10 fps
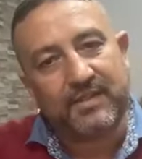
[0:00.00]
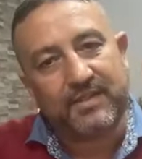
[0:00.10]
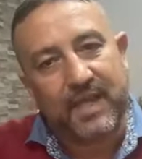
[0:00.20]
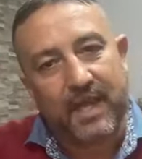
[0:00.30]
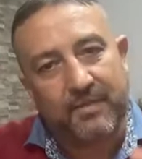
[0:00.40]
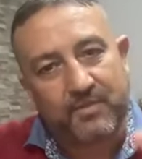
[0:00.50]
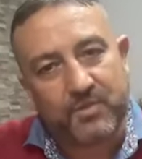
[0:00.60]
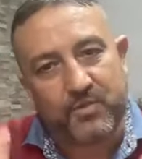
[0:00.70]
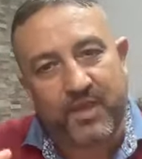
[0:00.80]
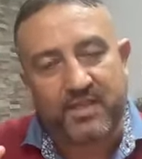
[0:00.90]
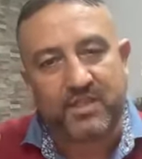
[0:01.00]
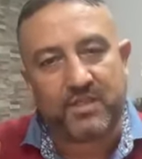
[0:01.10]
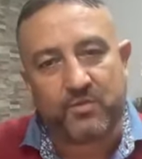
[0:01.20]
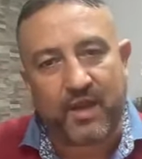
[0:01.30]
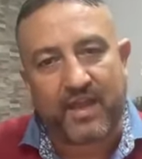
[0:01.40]
that I'm
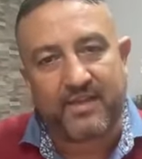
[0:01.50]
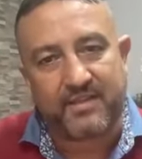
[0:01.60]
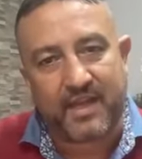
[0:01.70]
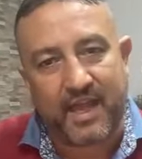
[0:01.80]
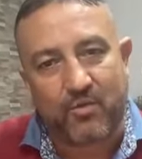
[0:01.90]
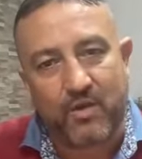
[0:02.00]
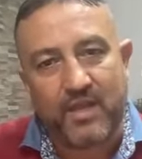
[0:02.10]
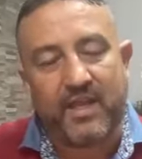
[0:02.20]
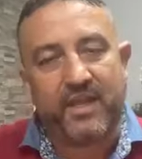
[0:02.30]
creating right now